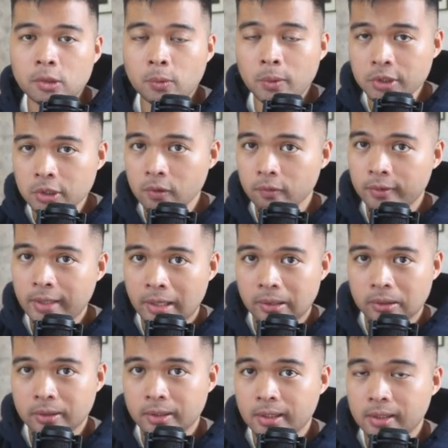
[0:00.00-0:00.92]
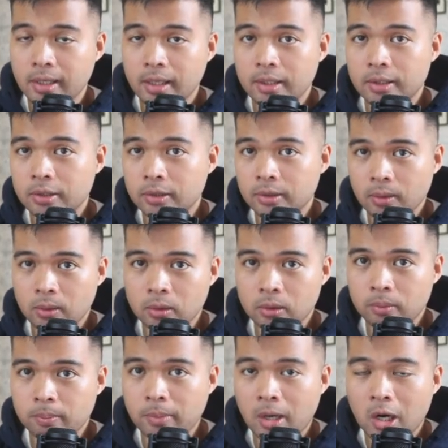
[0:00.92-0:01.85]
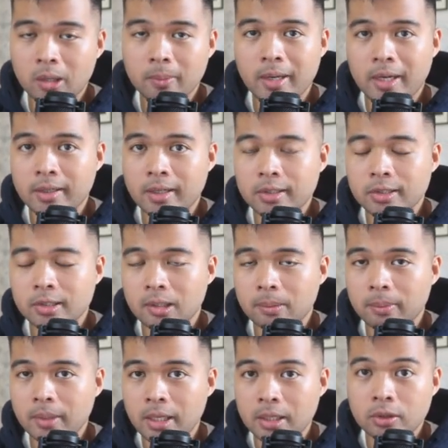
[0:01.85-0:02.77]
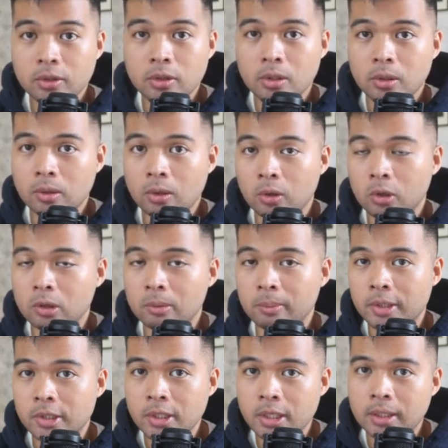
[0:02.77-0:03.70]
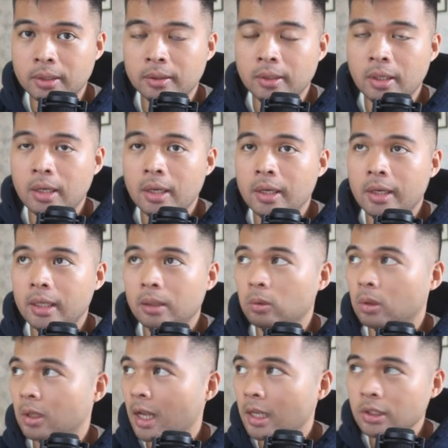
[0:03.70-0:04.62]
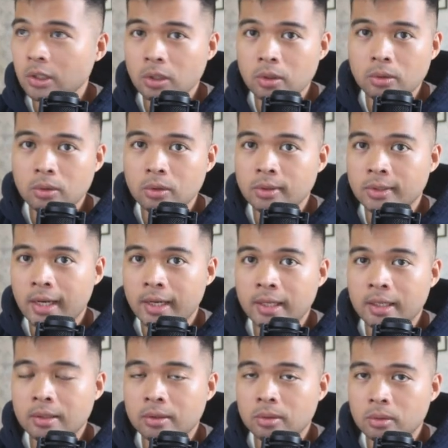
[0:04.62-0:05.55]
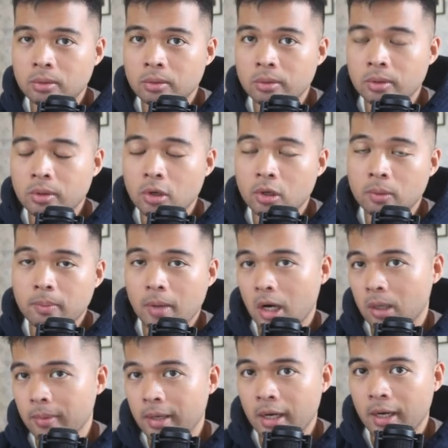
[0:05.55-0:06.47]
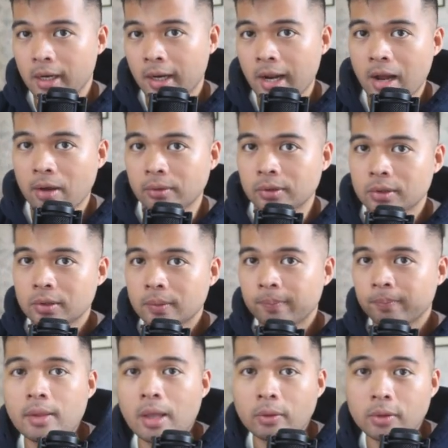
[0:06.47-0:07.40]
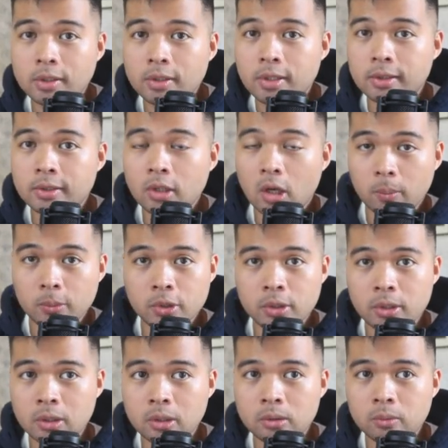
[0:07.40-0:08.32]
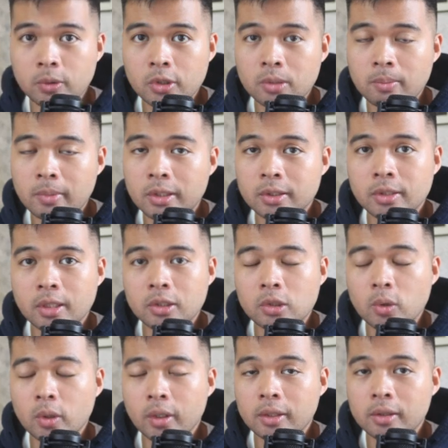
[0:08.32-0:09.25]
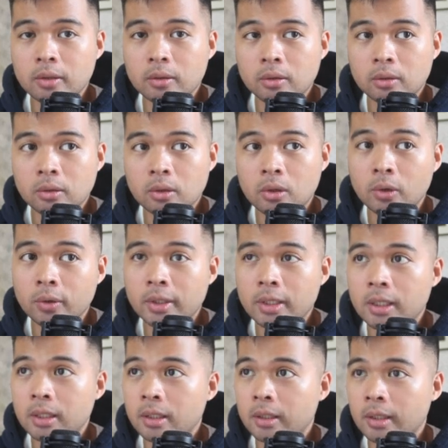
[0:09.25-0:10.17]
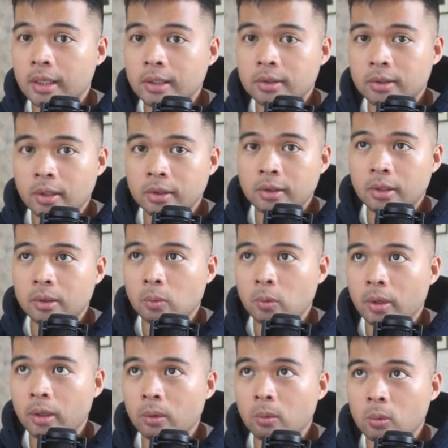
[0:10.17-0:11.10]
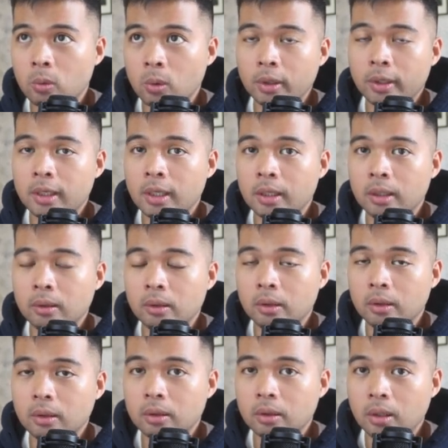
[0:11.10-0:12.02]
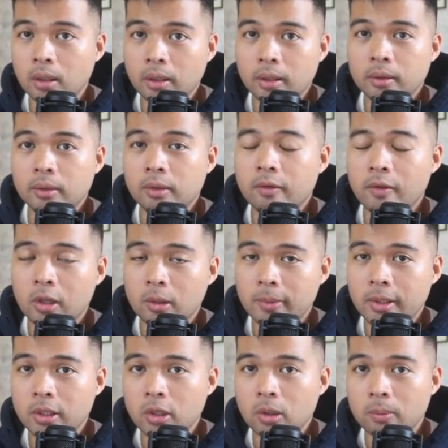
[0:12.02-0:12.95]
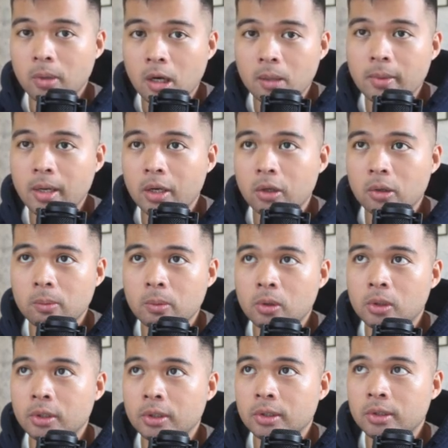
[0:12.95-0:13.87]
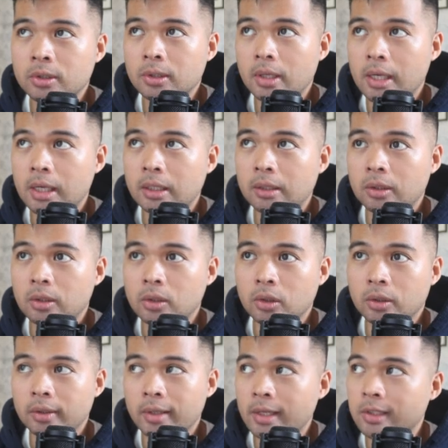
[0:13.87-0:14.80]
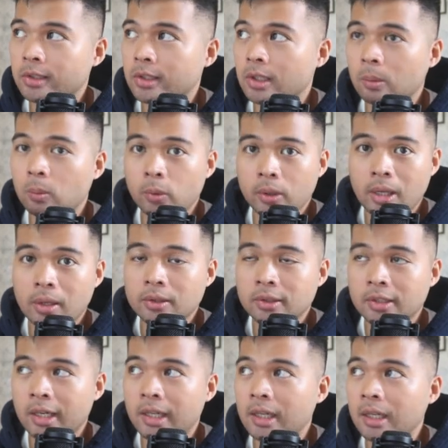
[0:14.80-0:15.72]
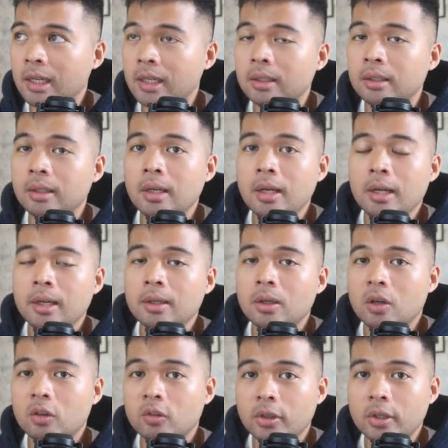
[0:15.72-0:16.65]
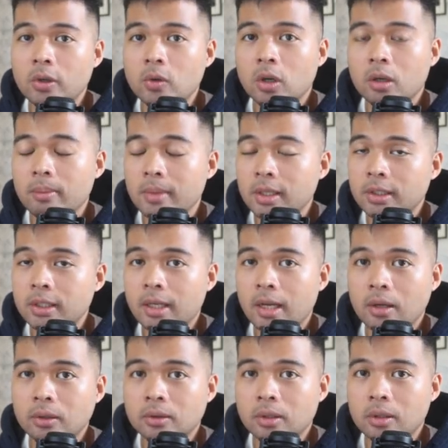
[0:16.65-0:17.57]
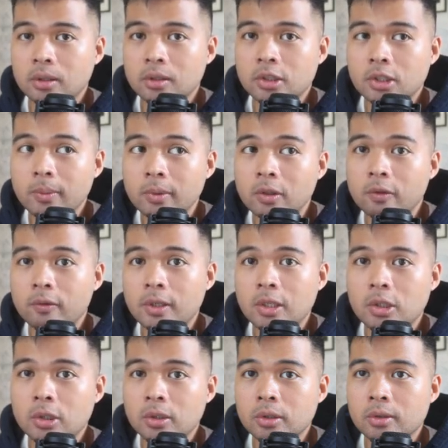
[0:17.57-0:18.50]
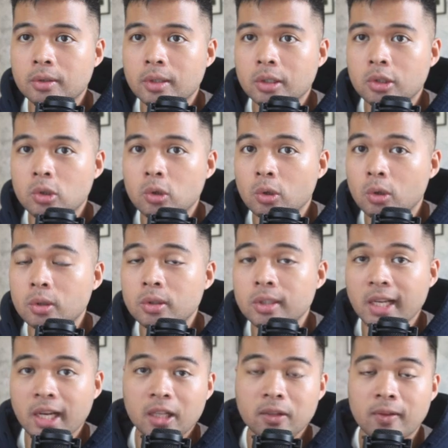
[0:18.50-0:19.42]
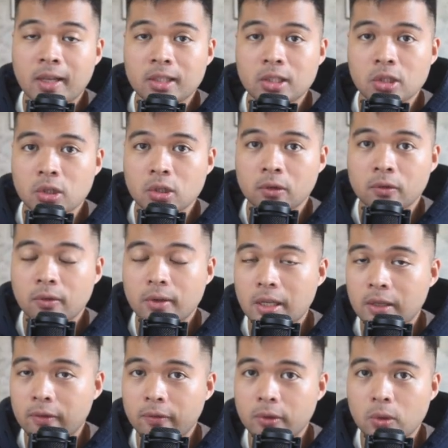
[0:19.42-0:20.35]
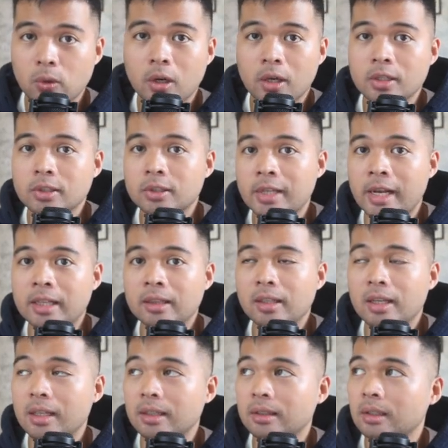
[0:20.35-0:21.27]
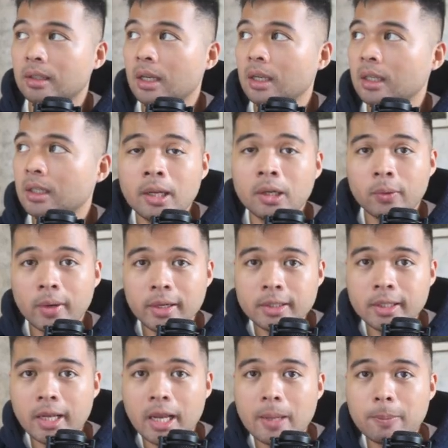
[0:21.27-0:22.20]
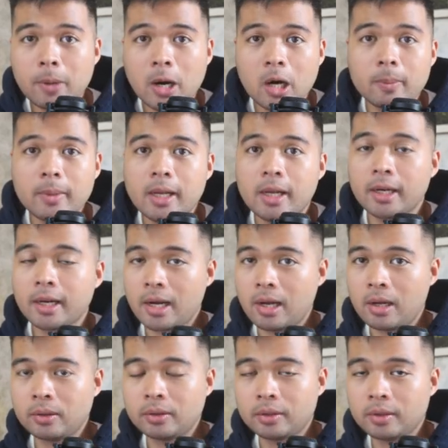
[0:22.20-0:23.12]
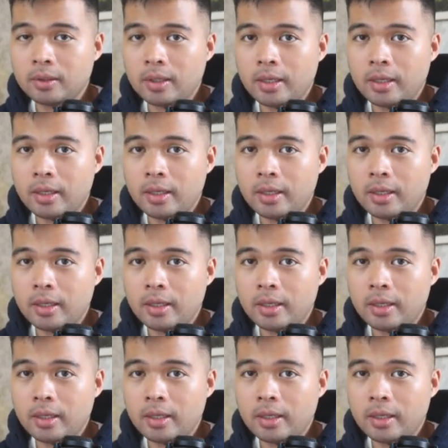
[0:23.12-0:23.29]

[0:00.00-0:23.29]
So once you've downloaded and installed Power BI Desktop into your local machine, it will ask you to sign in to your Power BI account. Now this is optional, which means that you can already get started with working and developing your Power BI reports in your desktop without signing in. However, you are missing out on some of the features that you could take advantage of if you are signed in. Creating a Power BI account